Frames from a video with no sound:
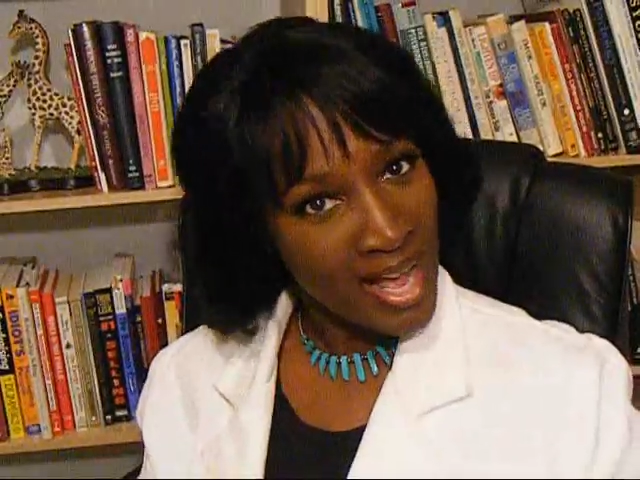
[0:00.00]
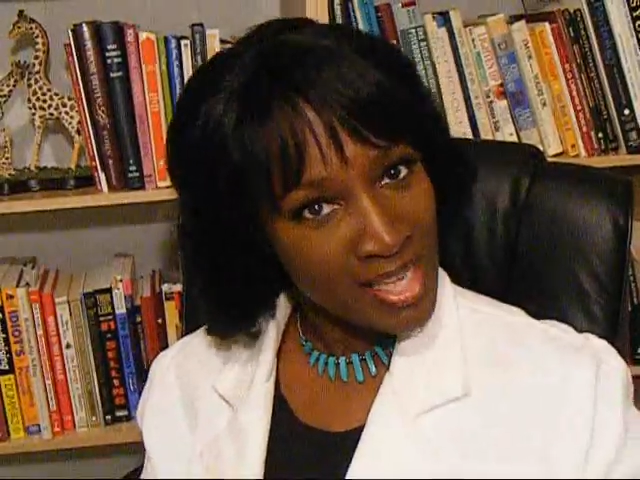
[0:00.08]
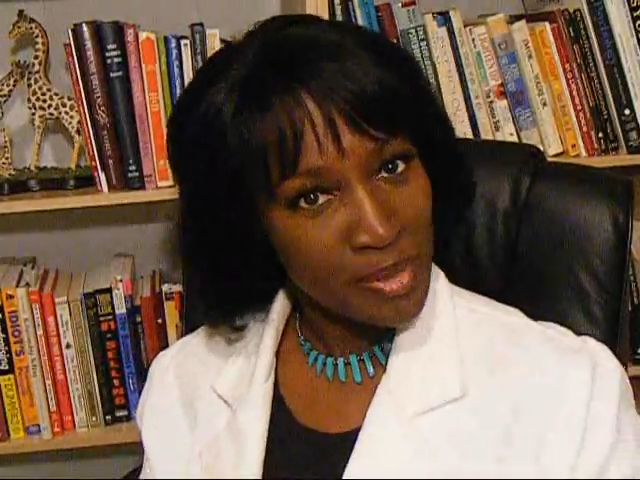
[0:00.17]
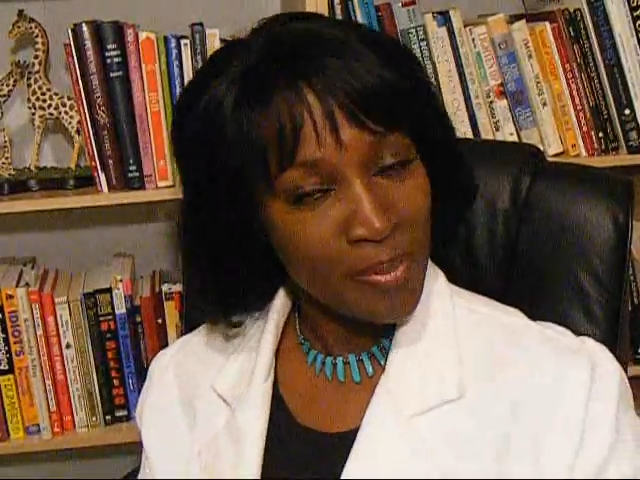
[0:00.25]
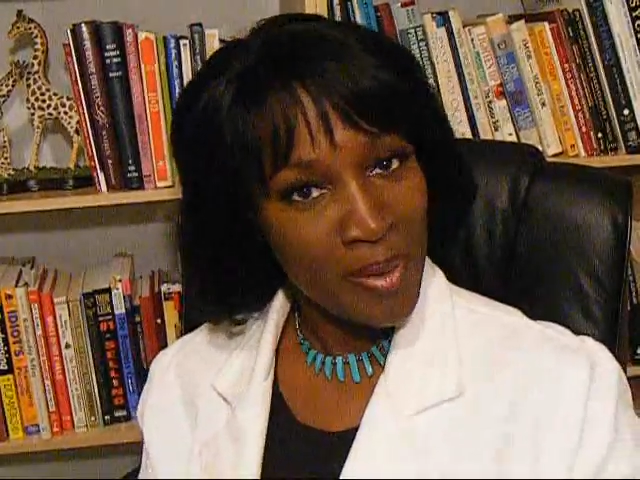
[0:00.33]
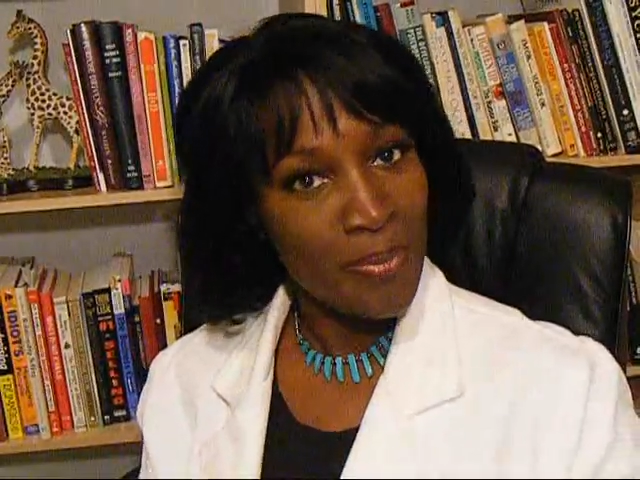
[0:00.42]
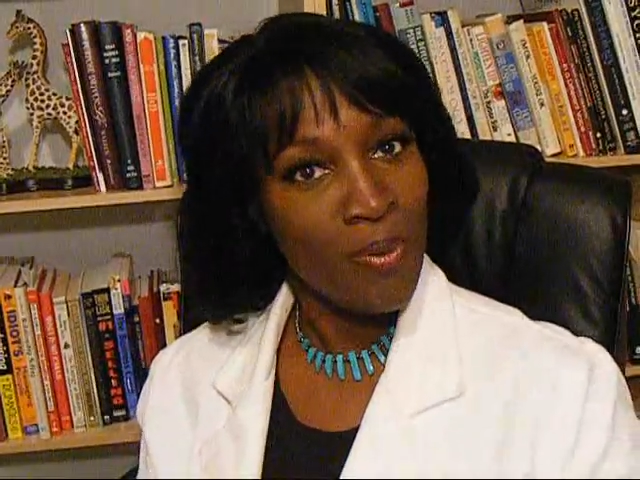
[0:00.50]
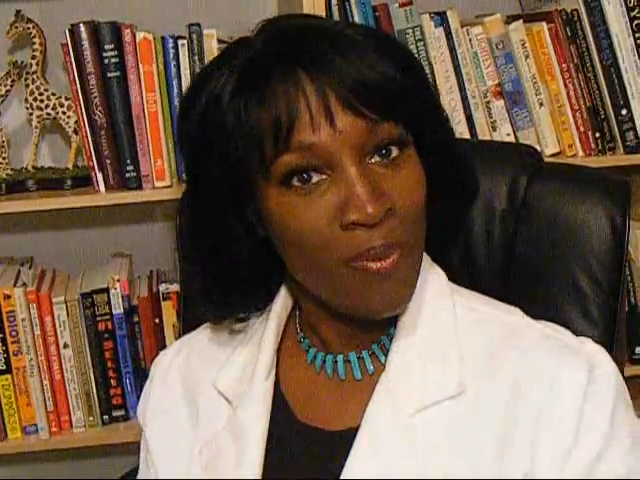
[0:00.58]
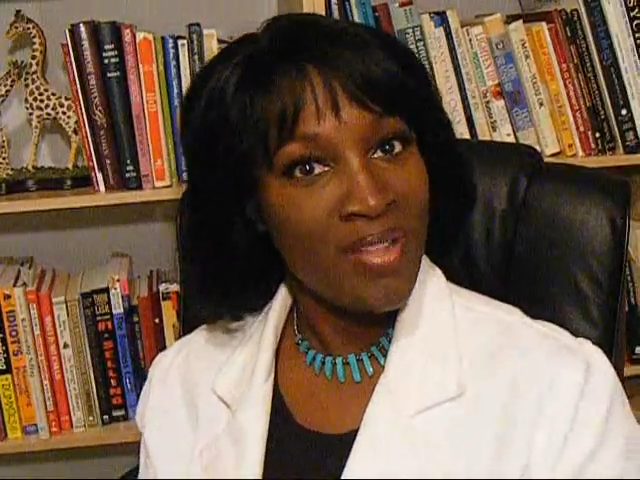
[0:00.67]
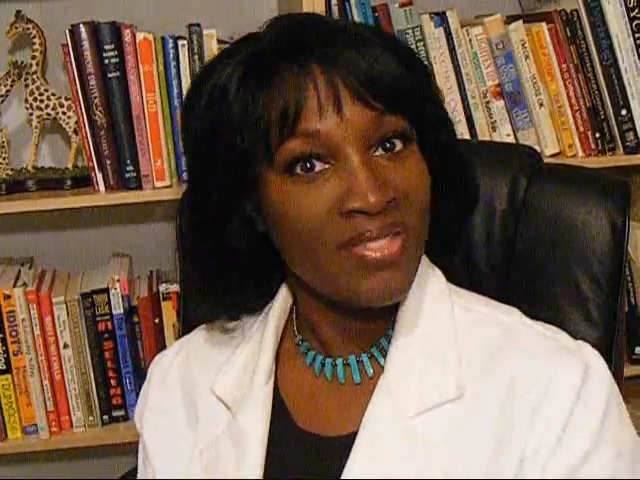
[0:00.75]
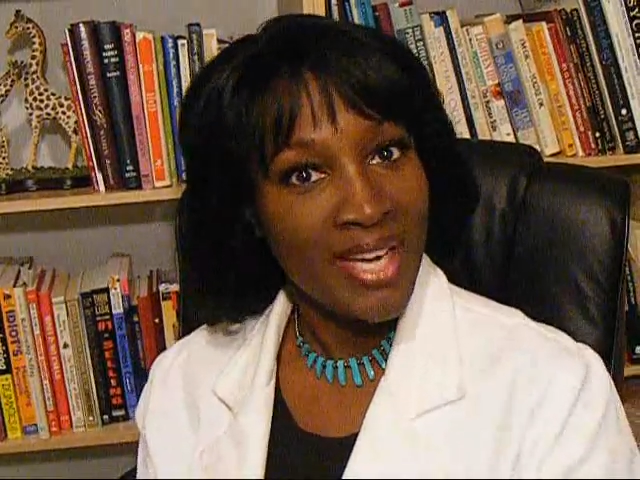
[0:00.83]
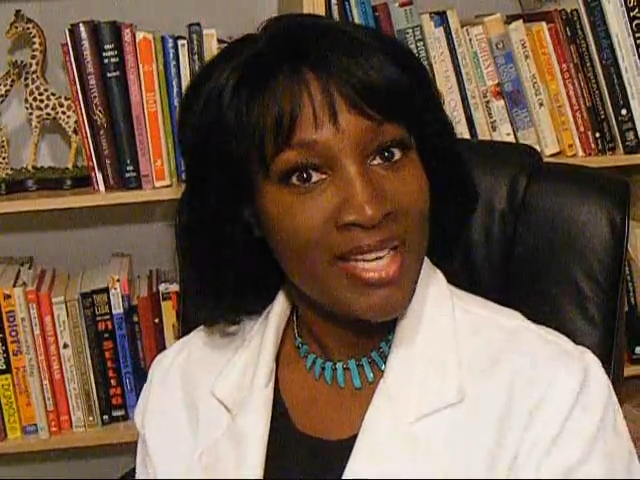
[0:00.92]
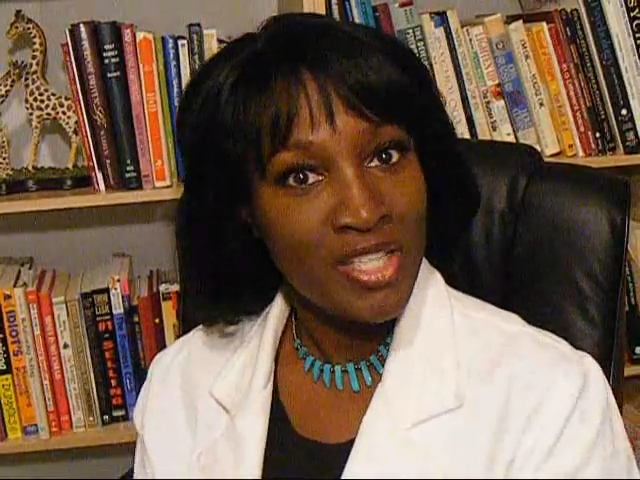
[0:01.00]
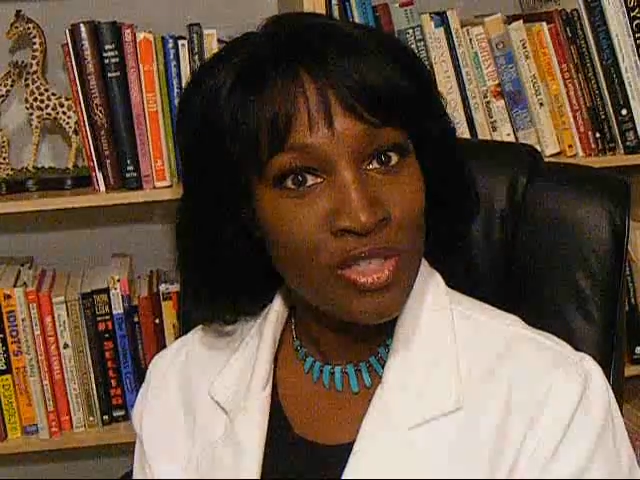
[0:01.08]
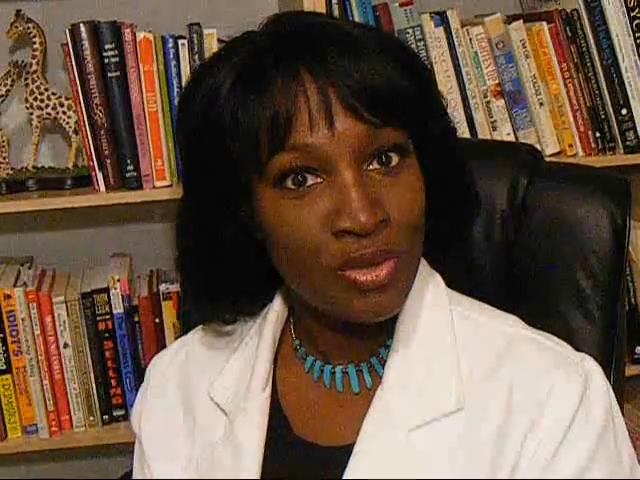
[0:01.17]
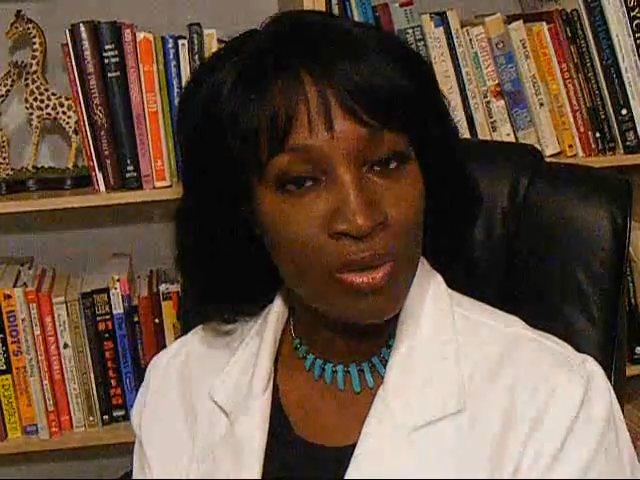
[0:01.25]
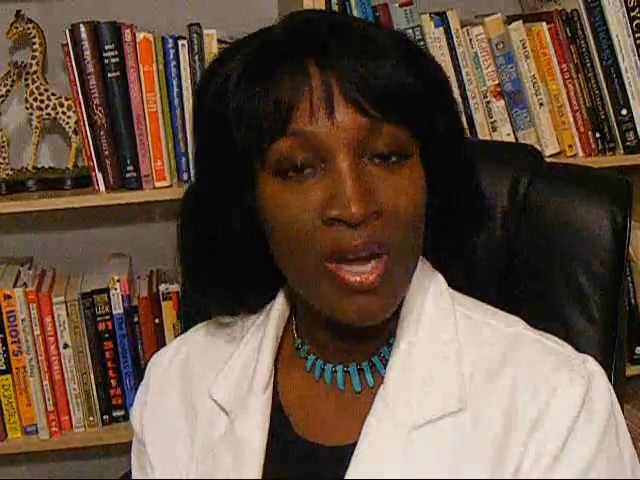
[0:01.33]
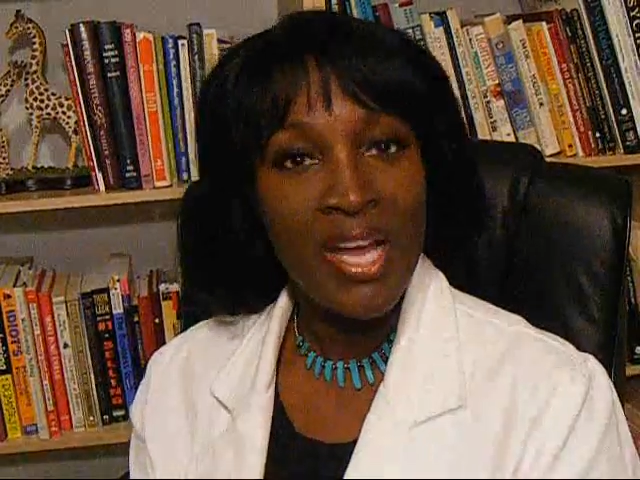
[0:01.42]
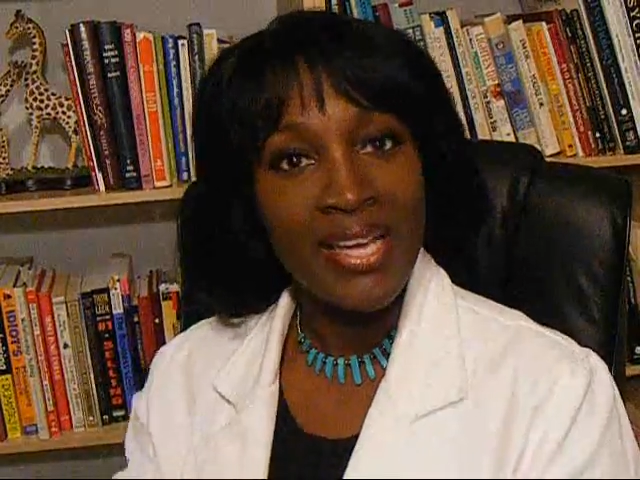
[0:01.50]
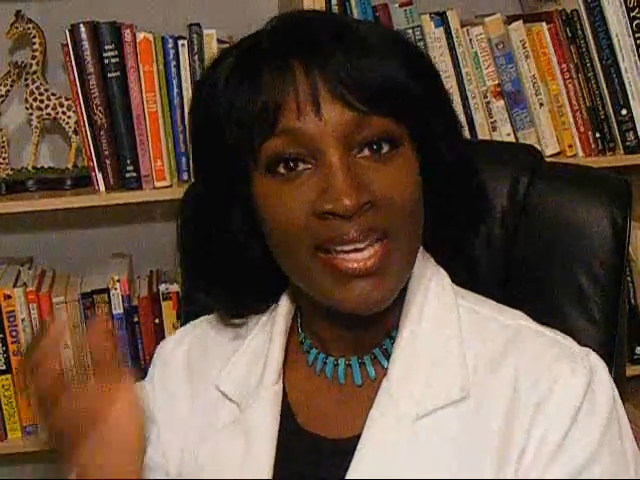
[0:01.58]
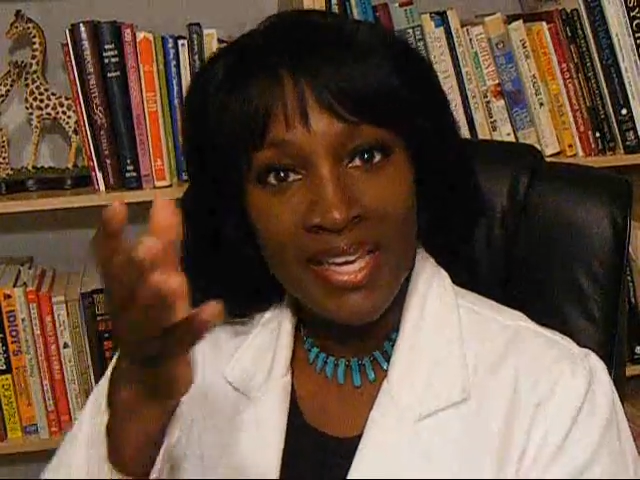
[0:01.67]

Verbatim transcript: Ask people what they do.